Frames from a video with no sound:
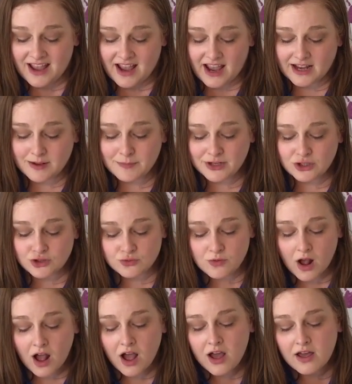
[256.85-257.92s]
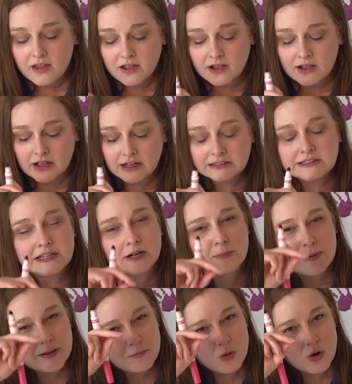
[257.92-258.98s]
and I'm going to draw a little
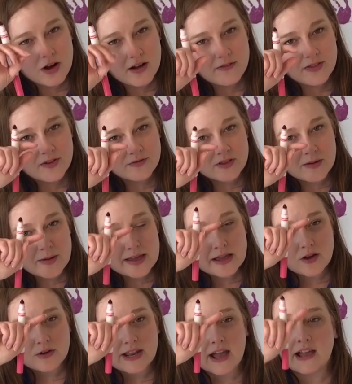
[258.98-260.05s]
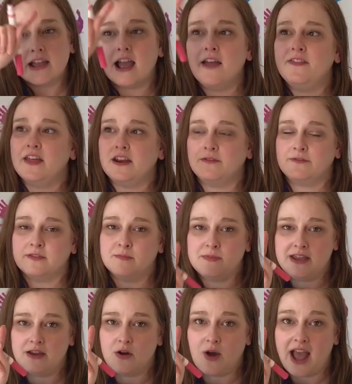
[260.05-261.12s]
bit more of the flamingo neck and then a
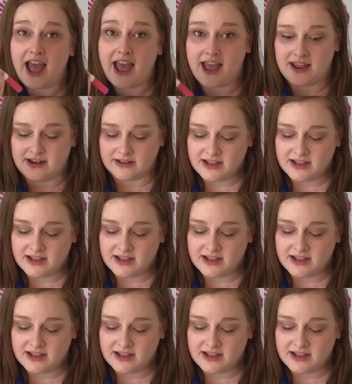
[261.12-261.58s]
flamingo head.